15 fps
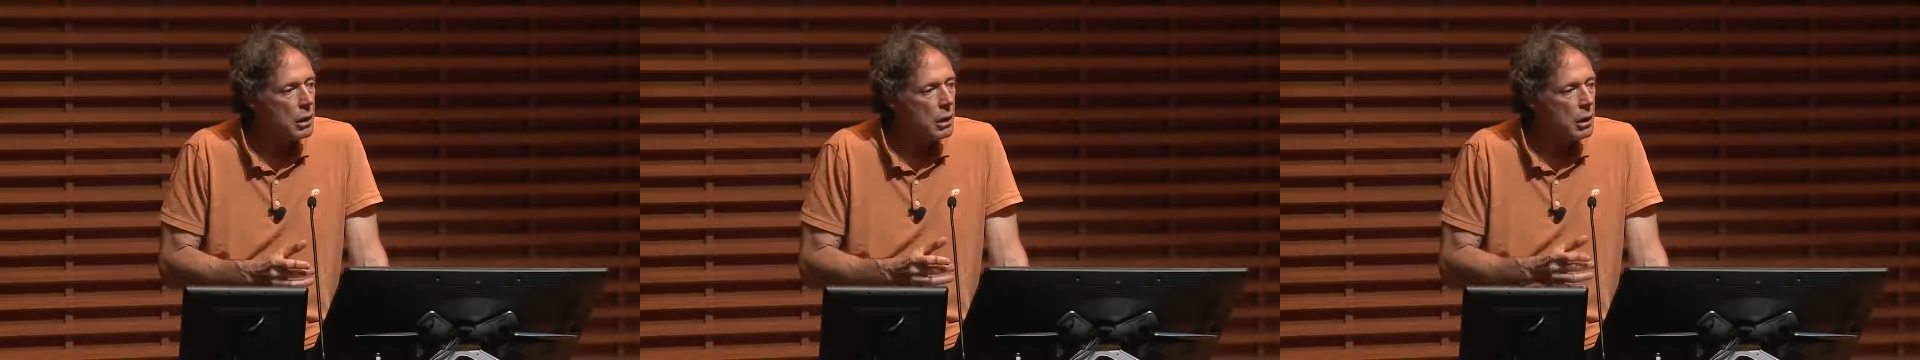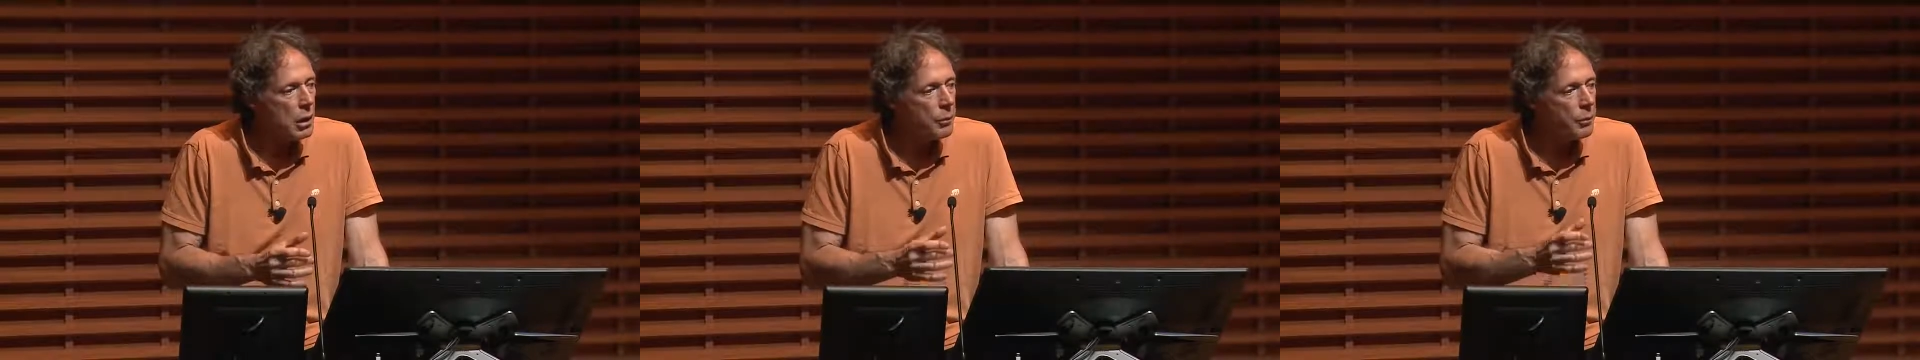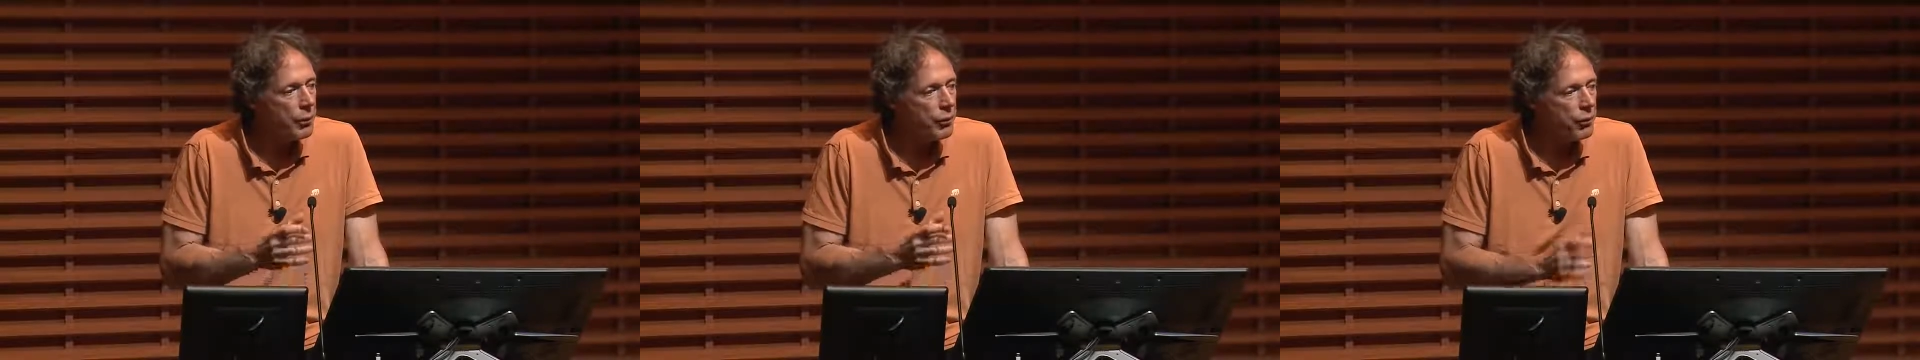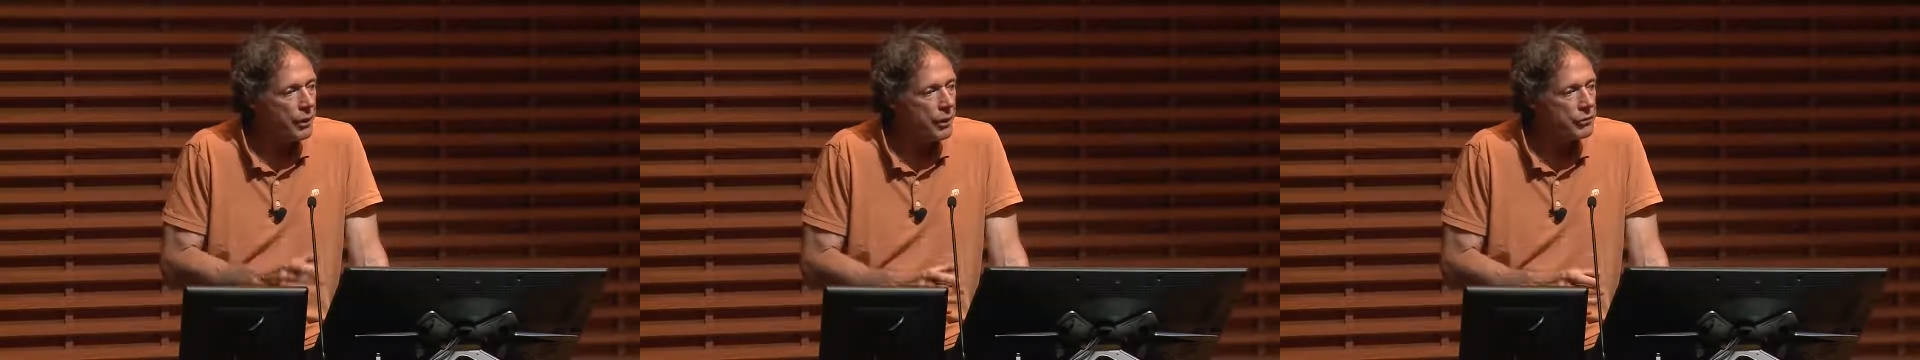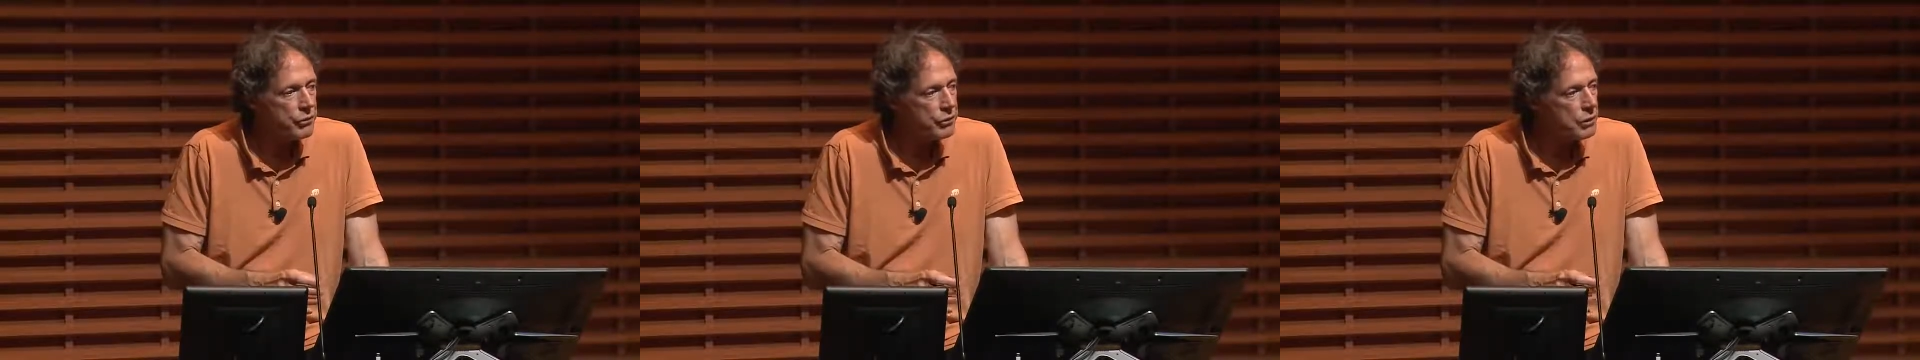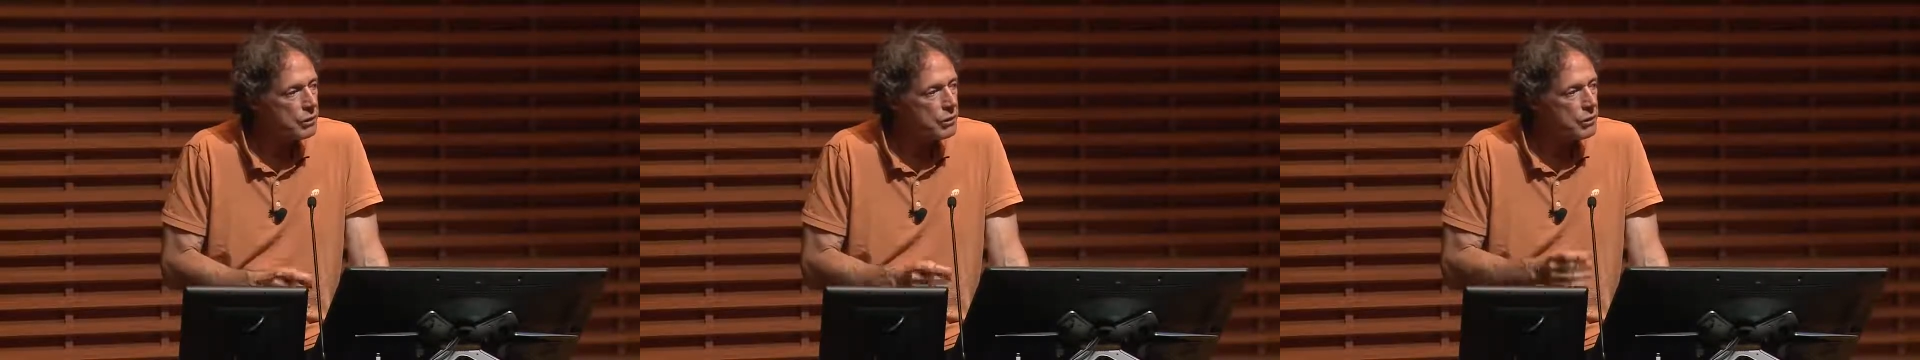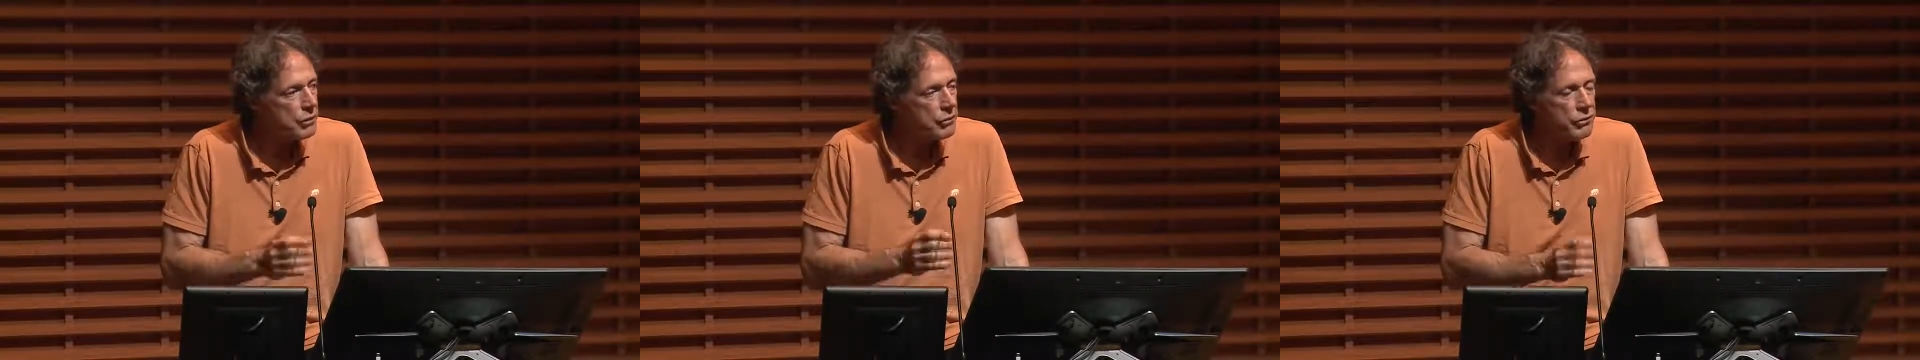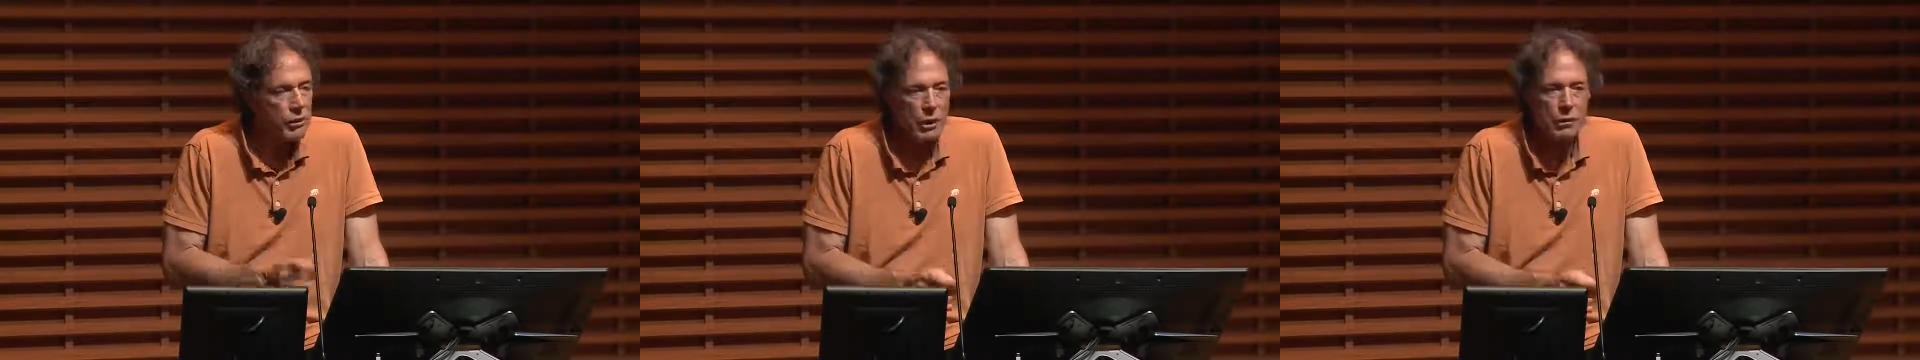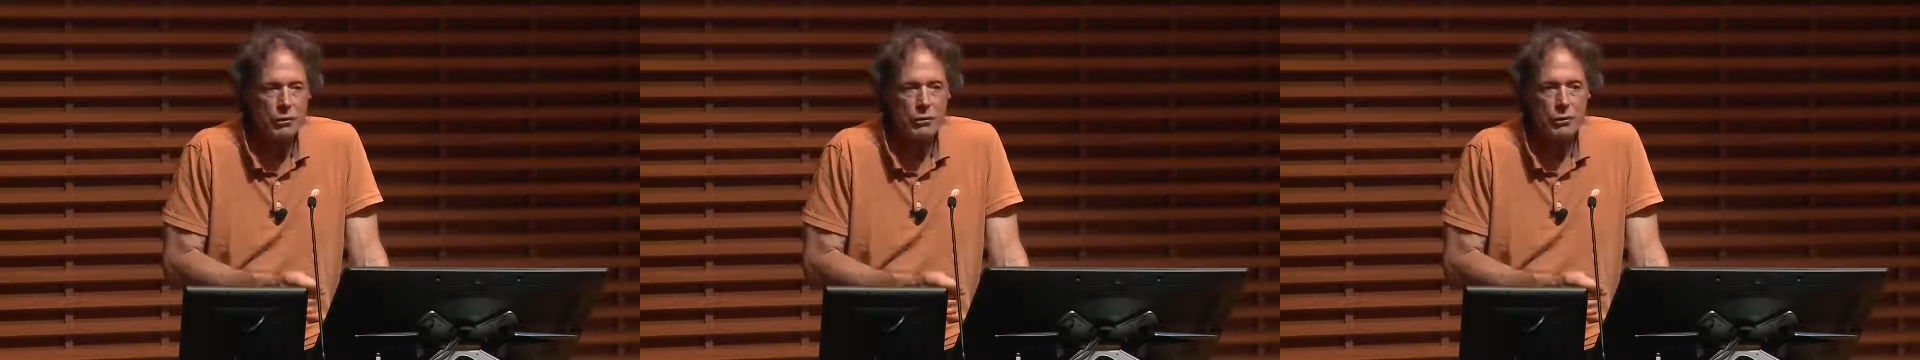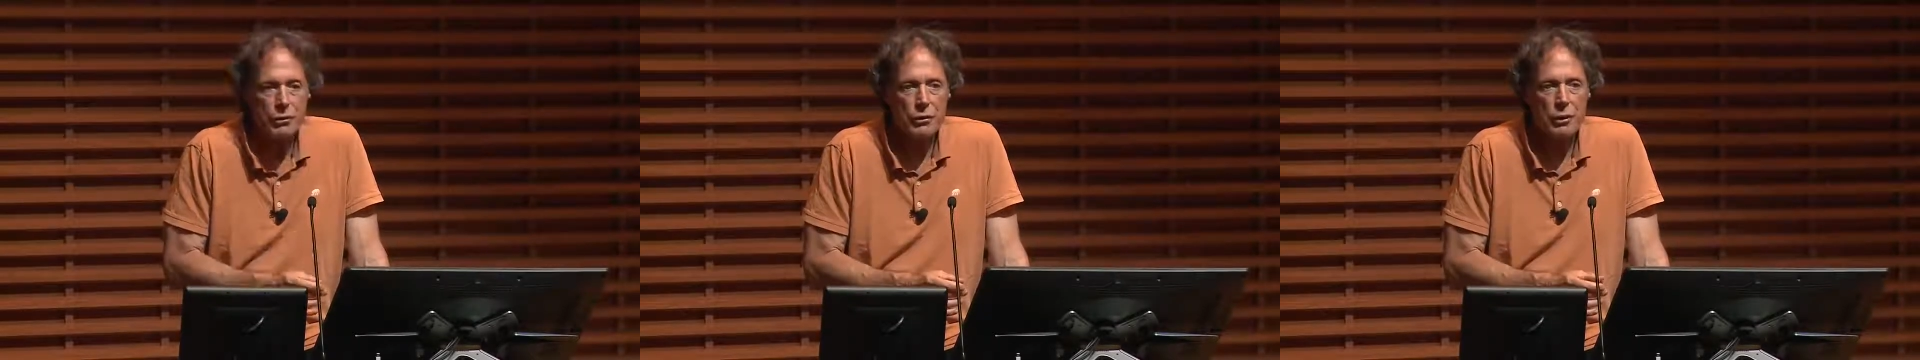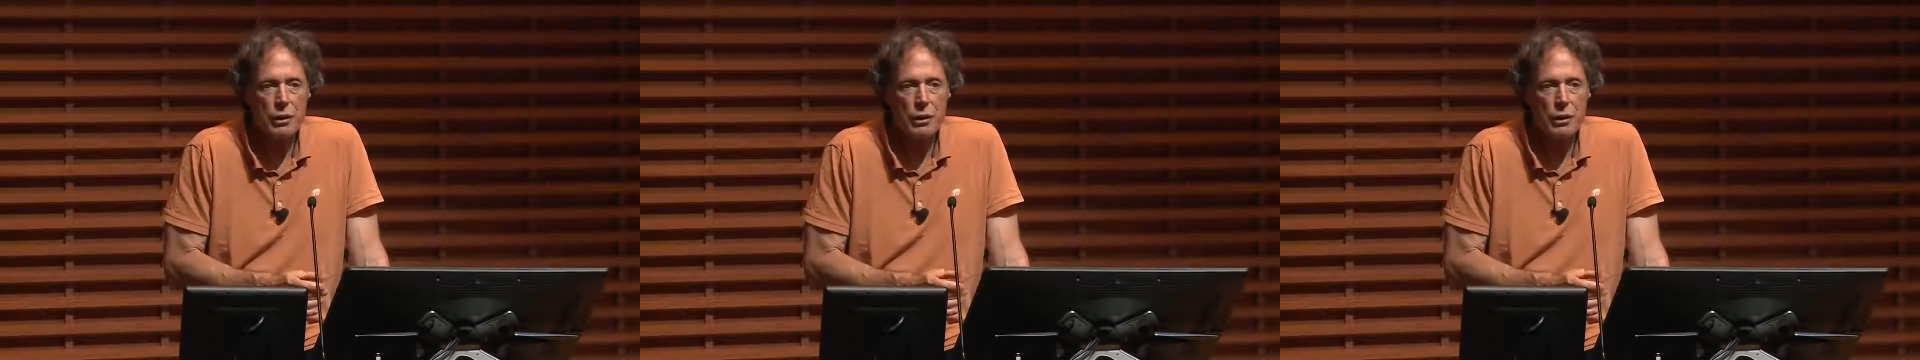a present, centered